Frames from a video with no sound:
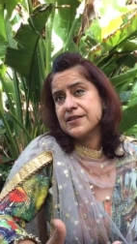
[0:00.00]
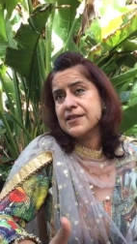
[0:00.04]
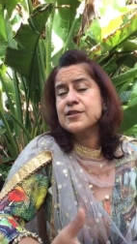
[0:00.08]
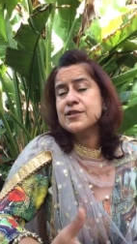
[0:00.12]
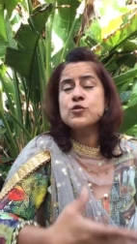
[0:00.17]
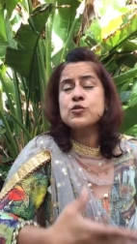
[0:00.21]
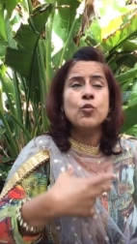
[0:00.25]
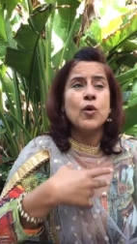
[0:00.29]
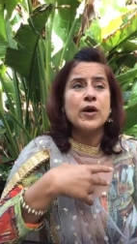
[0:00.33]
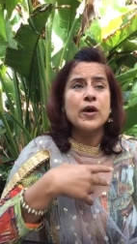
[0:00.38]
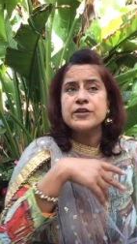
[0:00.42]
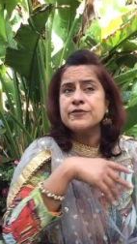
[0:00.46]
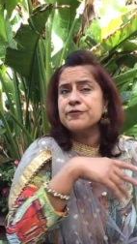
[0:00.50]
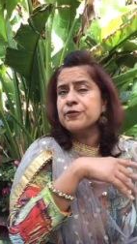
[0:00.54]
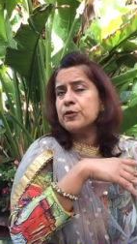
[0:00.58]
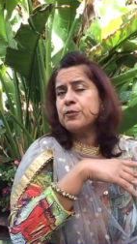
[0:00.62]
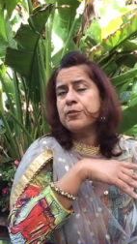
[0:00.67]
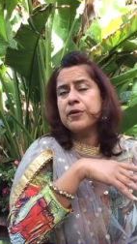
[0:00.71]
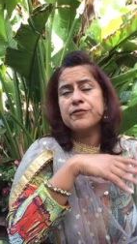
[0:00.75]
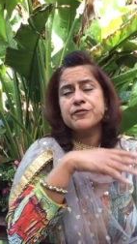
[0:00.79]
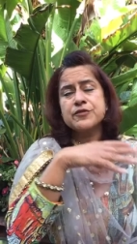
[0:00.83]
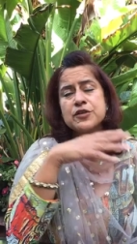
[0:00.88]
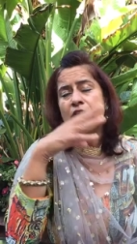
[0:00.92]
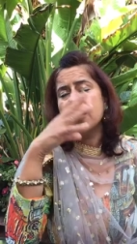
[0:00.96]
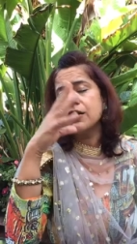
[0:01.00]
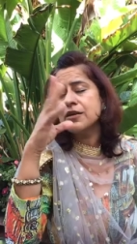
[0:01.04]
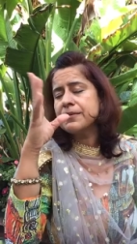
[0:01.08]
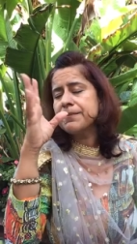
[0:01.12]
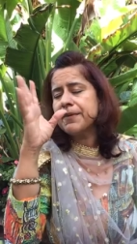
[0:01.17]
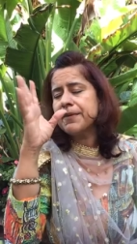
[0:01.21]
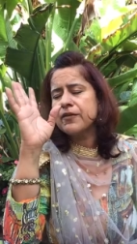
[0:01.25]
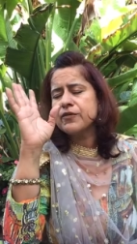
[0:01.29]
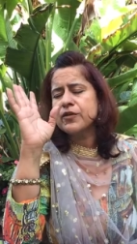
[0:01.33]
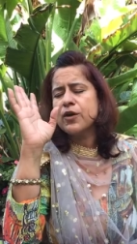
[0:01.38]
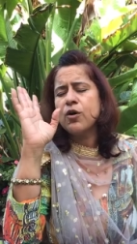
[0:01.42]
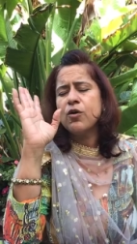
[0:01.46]
It's wonderful. We've talked
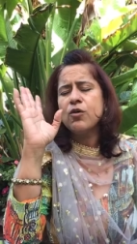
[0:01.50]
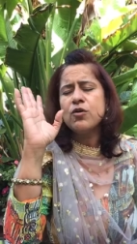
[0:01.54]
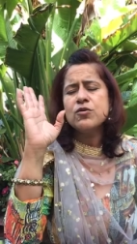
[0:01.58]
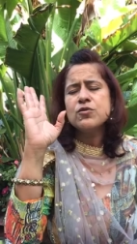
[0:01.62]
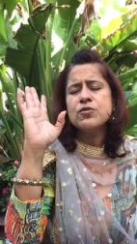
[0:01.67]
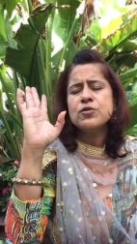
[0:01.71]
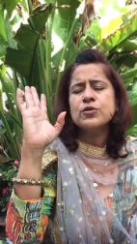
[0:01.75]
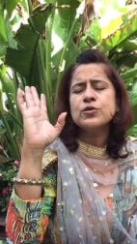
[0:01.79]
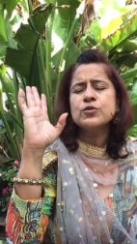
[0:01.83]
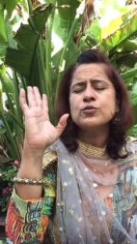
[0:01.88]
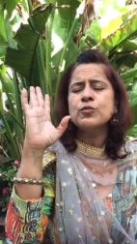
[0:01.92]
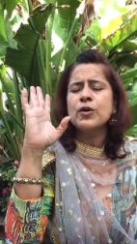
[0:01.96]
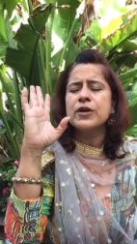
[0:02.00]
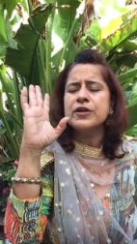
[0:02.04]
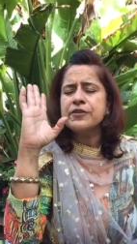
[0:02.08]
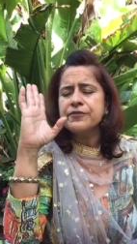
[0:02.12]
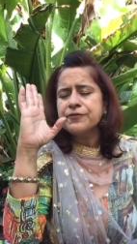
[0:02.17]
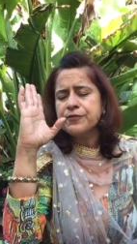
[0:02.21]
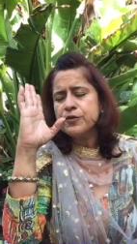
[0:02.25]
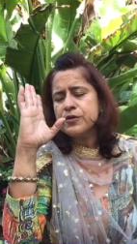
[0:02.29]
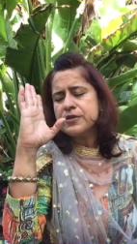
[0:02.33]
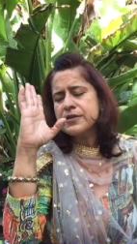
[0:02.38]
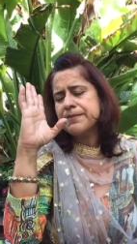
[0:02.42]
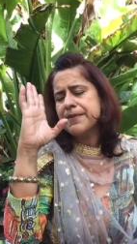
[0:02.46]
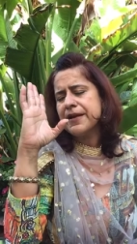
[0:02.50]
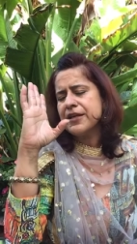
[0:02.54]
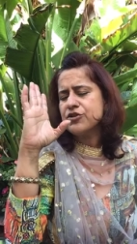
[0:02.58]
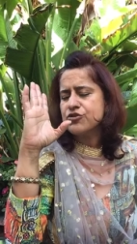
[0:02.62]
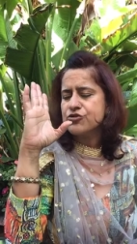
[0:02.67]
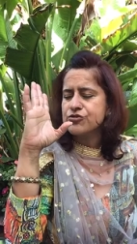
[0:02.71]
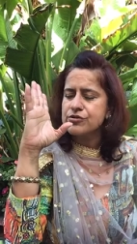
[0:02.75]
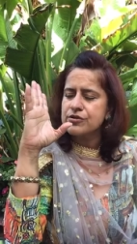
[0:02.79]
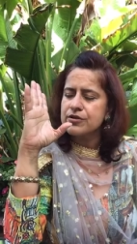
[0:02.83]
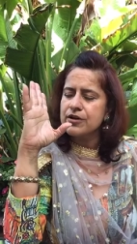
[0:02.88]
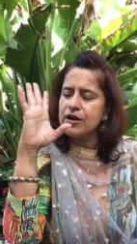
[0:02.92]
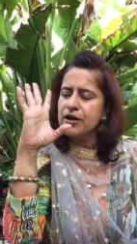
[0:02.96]
about the whole wonderful
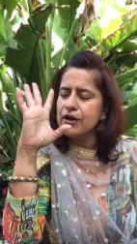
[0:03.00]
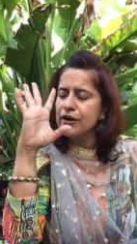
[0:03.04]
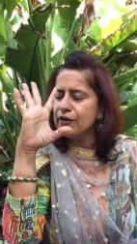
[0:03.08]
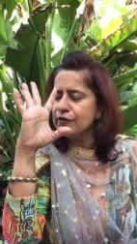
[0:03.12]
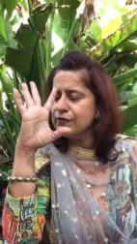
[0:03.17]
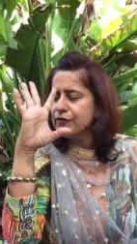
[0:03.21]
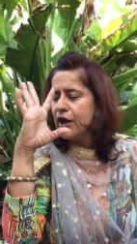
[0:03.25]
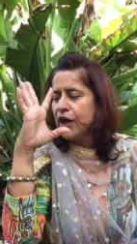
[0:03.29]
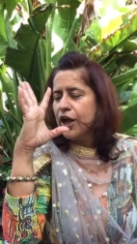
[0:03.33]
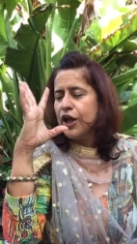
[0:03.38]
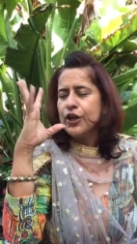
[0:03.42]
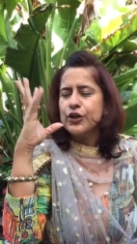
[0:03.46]
dimension of